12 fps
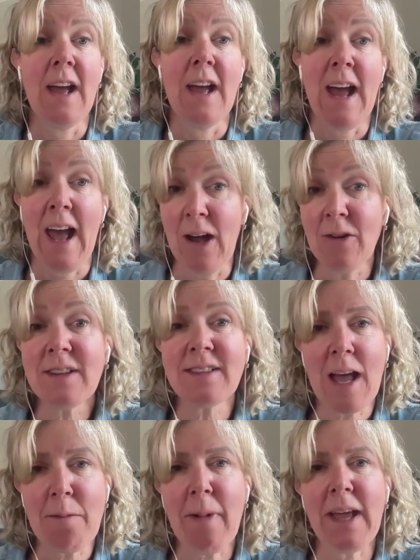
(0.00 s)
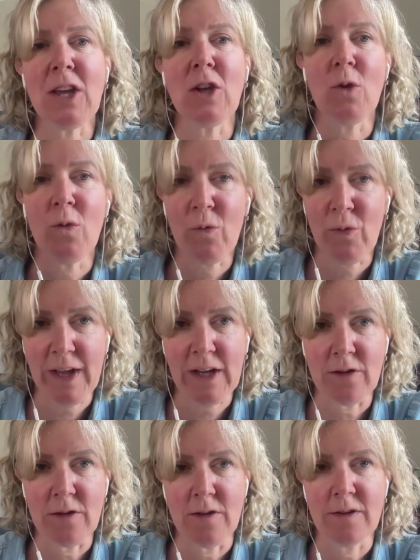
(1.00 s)
How does that make you
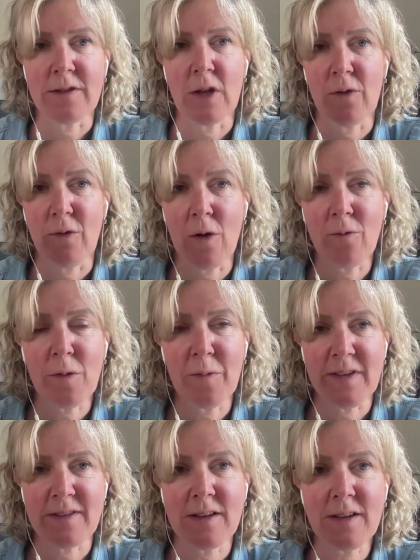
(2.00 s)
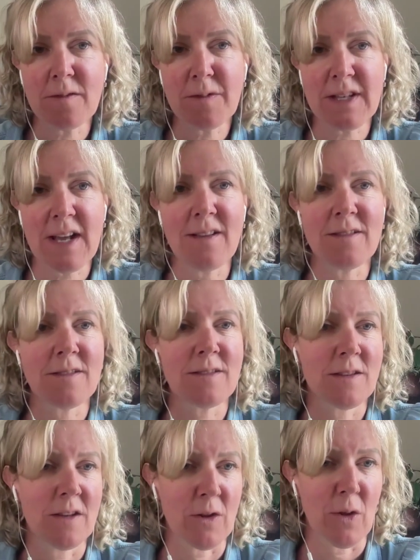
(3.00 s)
feel? So you've gone from the circumstance
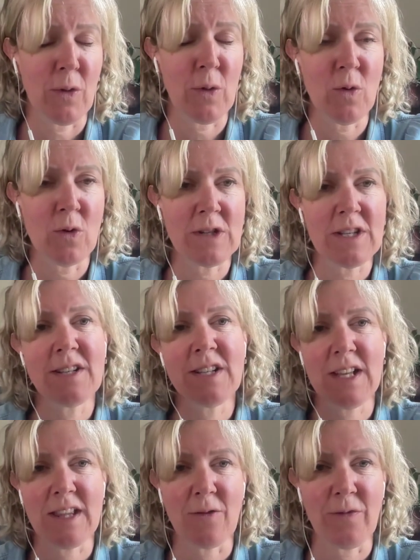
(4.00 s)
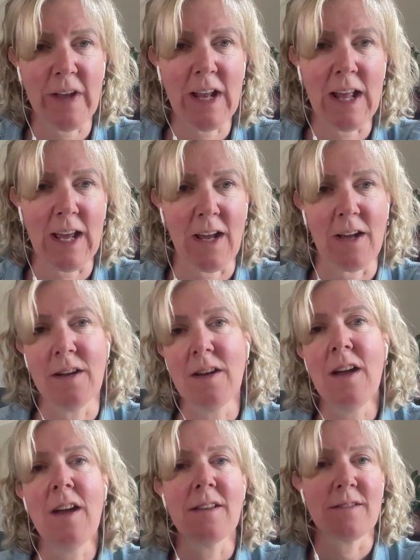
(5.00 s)
to the thought to the feeling.
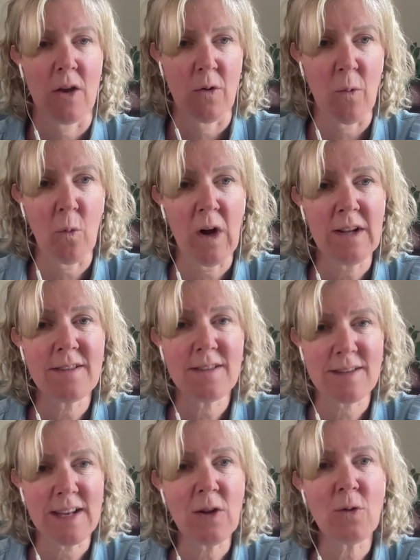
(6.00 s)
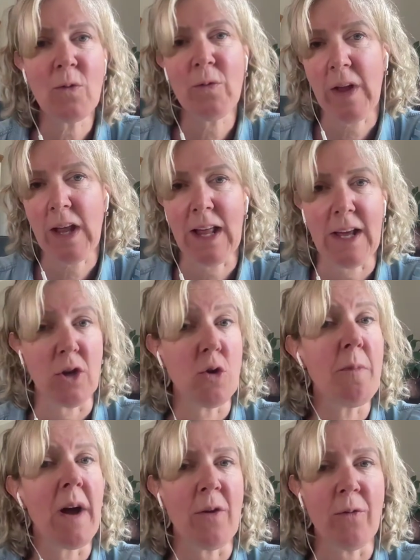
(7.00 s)
So one single feeling, you
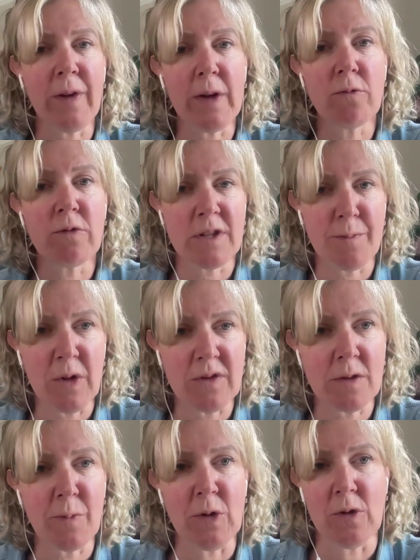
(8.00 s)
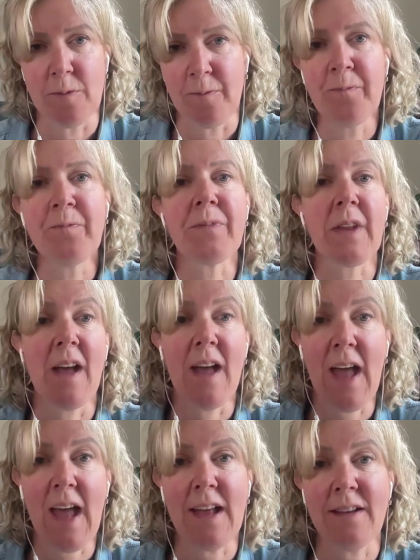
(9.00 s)
might feel responsible.
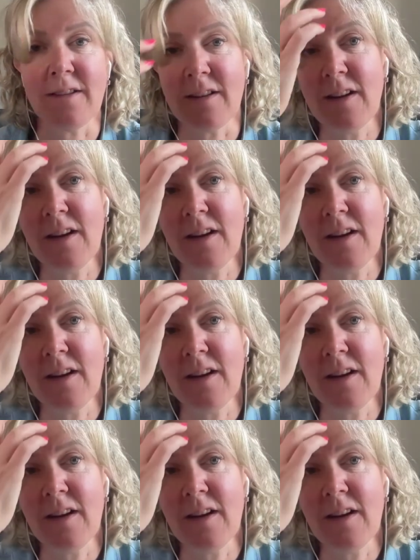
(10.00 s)
And,